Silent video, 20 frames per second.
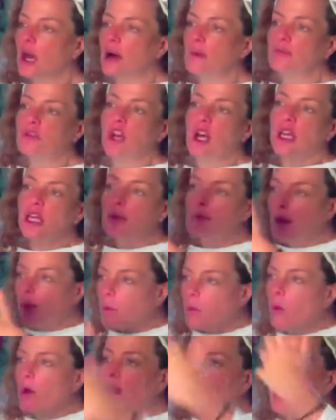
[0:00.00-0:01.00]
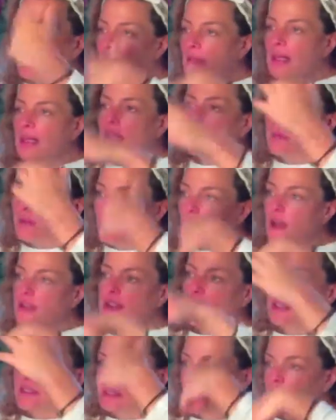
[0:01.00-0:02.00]
I'm talking about what I'm in the
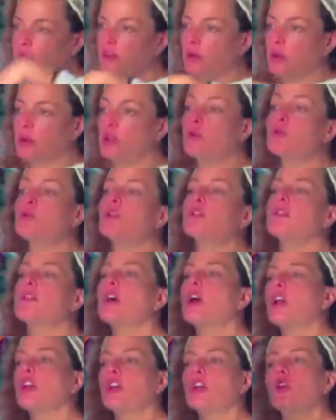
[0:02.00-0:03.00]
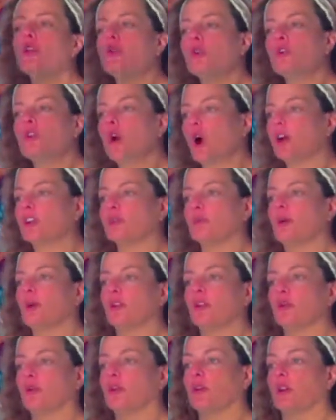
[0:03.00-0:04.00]
process of doing. You just you talked
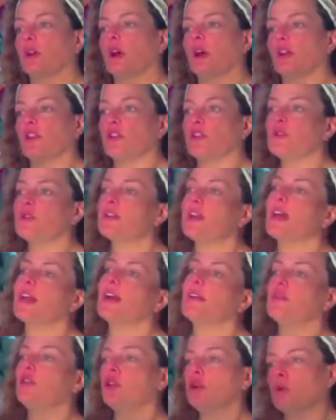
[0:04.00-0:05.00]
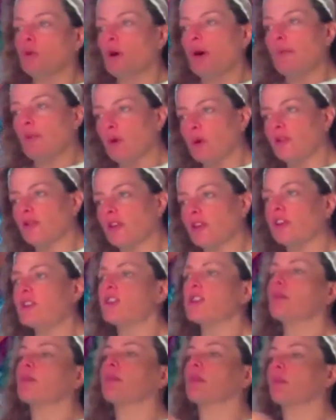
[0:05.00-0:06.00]
about you and another. You said if you want more
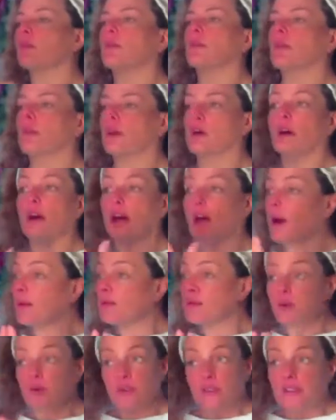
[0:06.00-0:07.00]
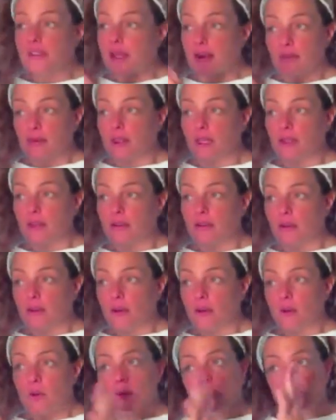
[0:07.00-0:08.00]
friendship, and I'm doing the same thing.
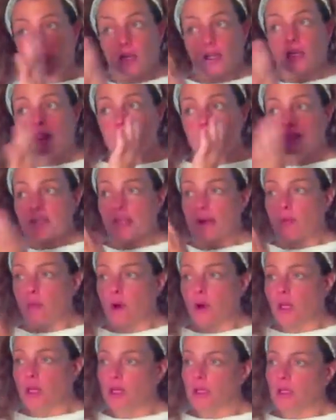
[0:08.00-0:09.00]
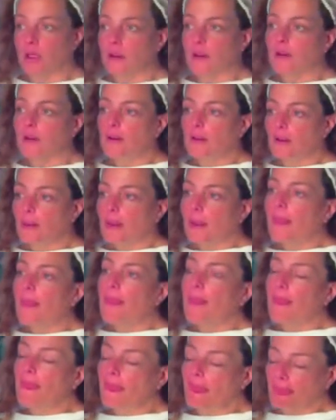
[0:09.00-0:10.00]
So I'm if you want more way. friendship,
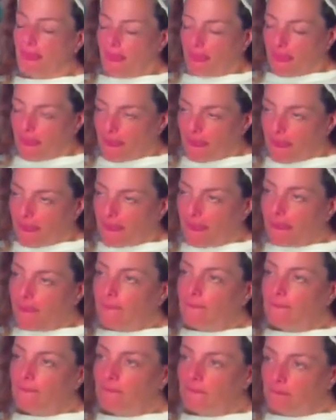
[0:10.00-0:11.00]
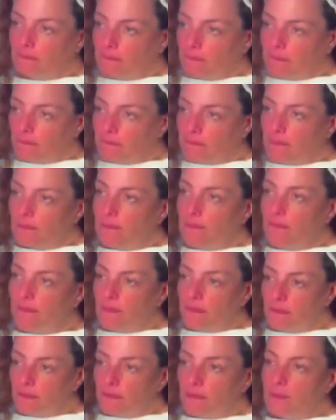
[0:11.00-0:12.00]
you really are the
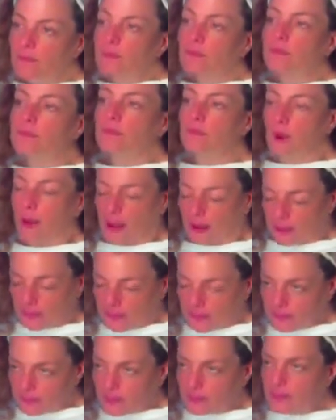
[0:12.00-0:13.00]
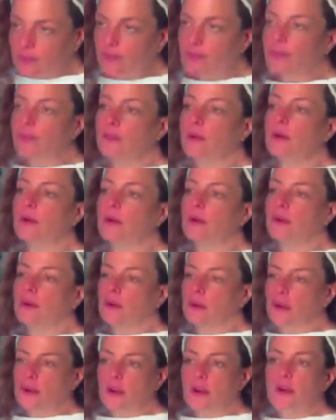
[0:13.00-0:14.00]
other, right? Who is not
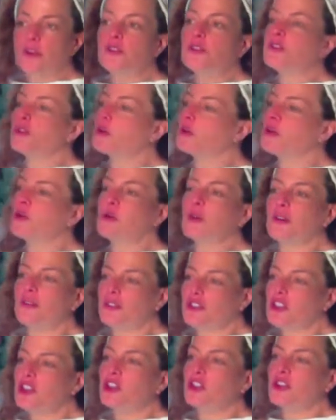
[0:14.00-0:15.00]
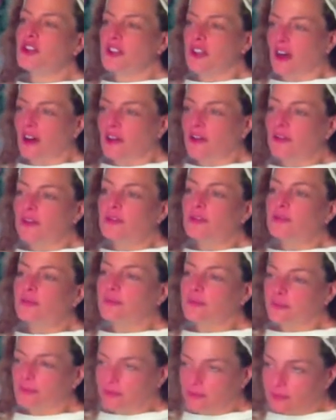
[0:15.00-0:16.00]
giving it. So you give. So you yourself. give it,
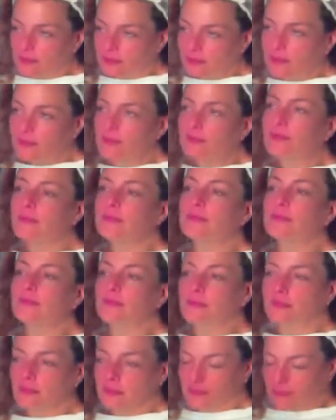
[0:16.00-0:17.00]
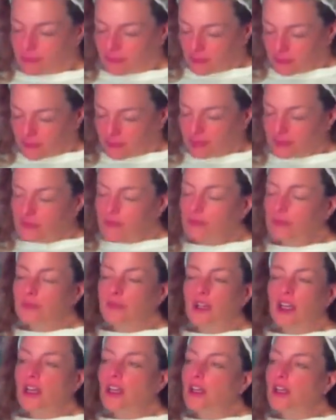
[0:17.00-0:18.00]
and you get it at the same time.